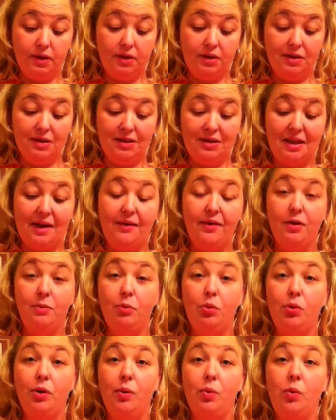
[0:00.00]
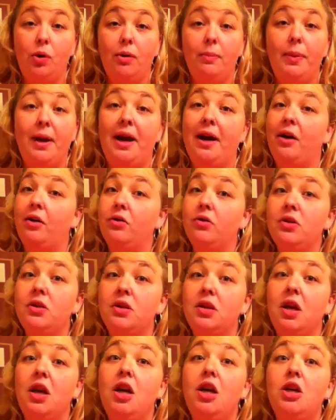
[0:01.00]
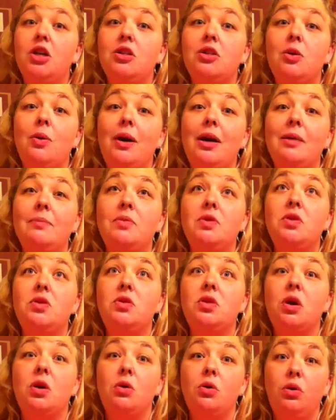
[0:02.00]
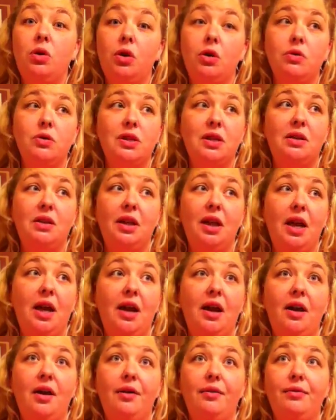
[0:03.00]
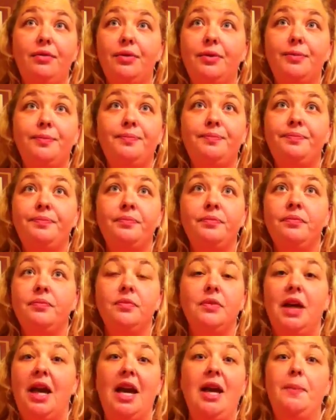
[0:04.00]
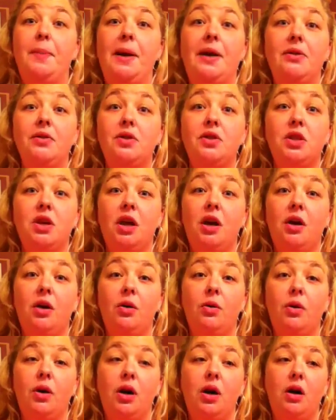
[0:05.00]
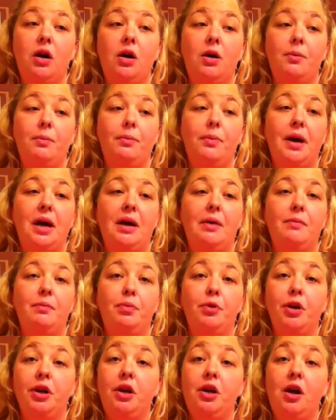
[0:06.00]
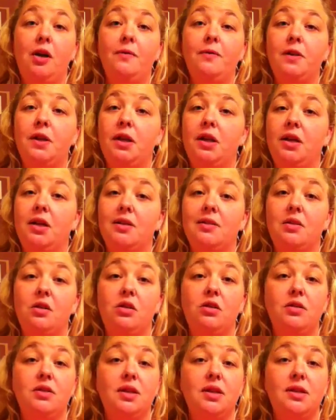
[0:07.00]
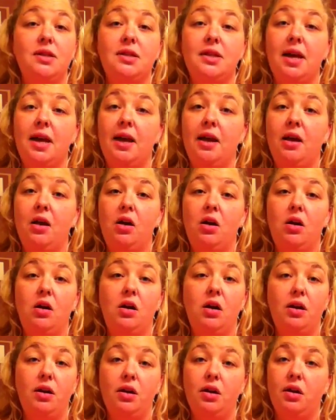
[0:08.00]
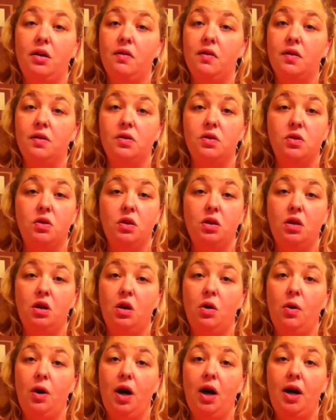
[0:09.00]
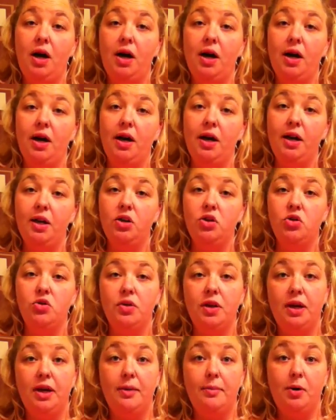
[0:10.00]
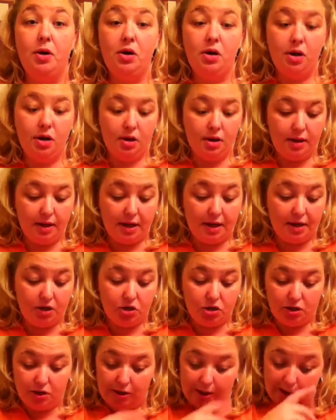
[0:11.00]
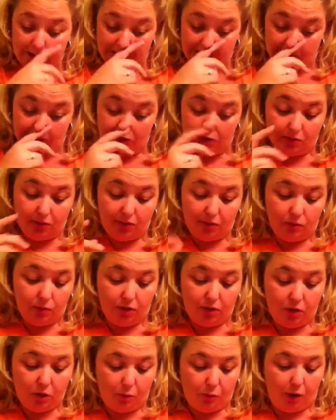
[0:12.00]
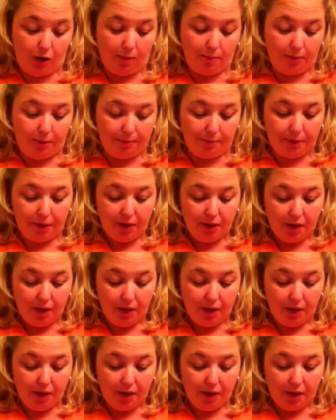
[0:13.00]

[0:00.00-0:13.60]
7.1 pounds, so I'm so close. I only have 8 pounds to go. I'm pretty confident as long as I stay on this, high streak I'm on, that I should do it with no problem.